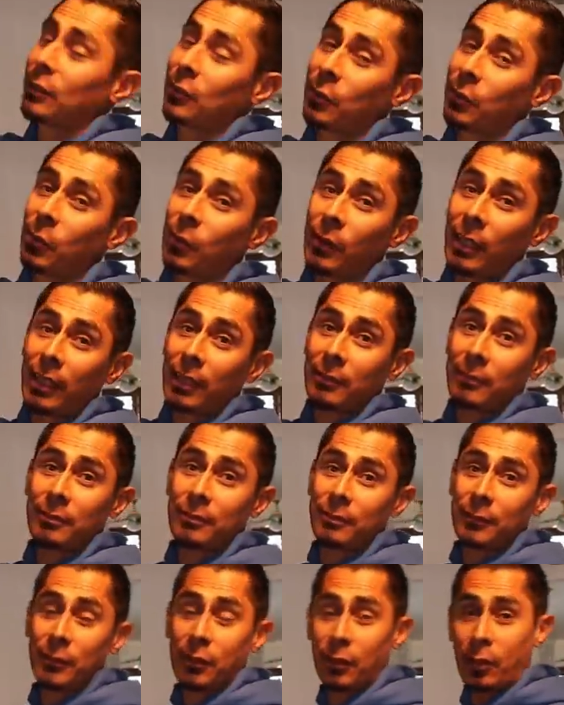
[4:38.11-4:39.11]
it's cool
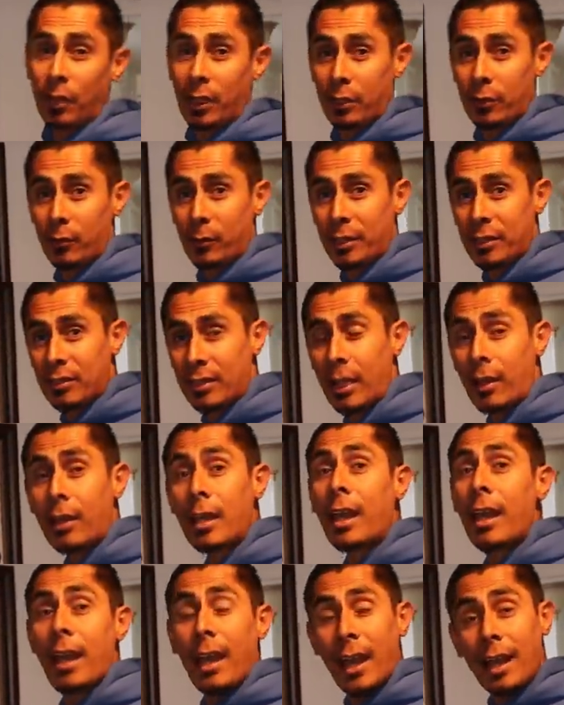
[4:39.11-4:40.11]
that you know how you're reaching
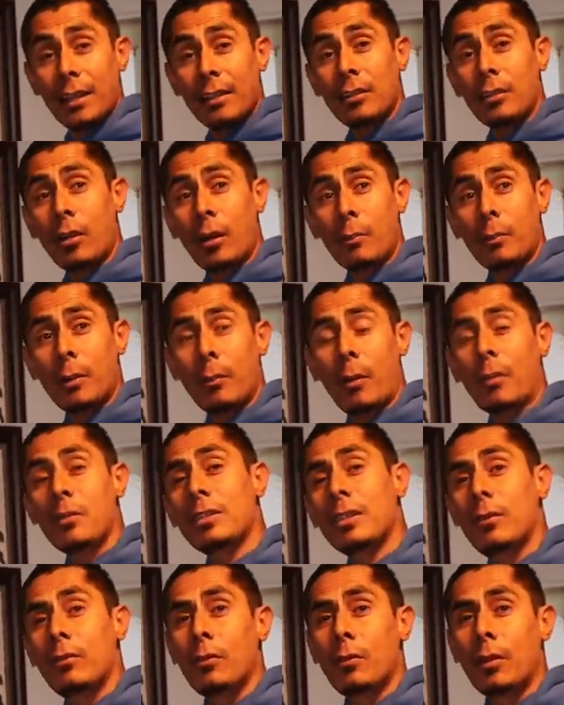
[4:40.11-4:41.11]
out, and you know how people
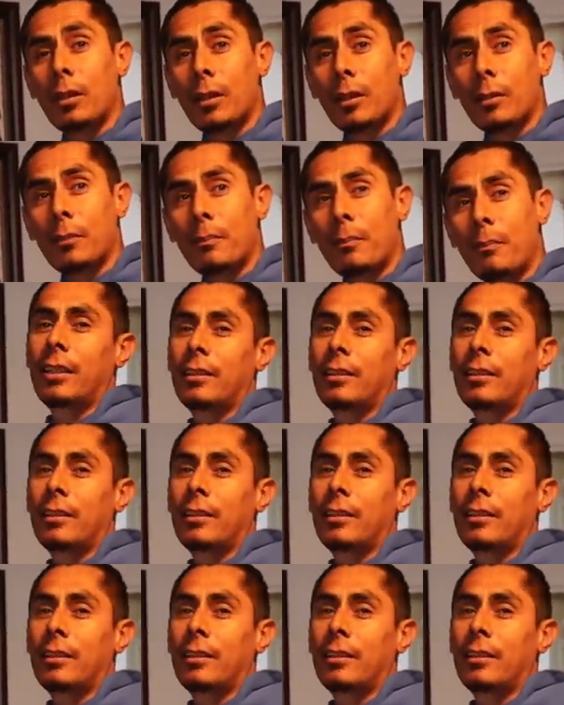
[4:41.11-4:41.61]
always give you uh,